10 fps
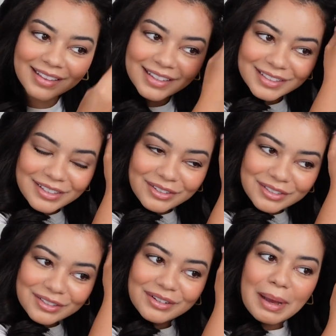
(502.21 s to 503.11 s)
these
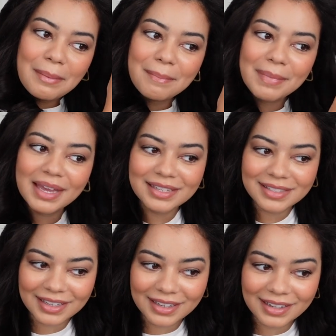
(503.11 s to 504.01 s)
curls look
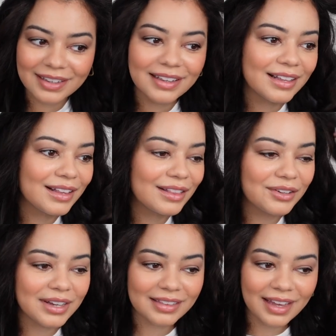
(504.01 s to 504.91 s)
amazing.
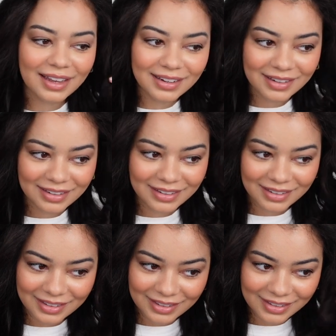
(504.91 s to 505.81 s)
Look at that.
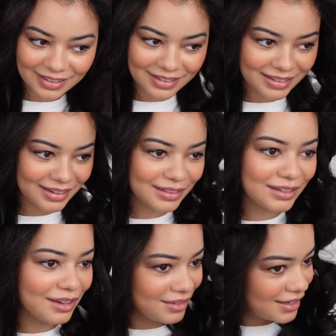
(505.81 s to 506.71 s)

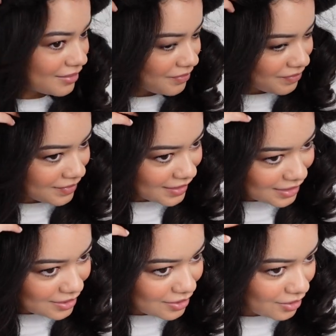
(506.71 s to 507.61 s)
Love it.
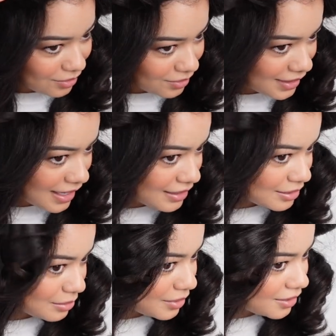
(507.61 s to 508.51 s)
So
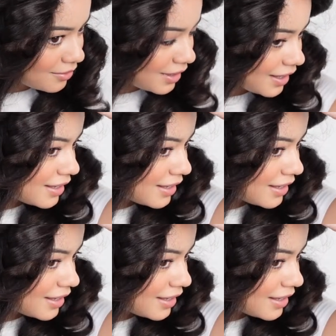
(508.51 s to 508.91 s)
last one right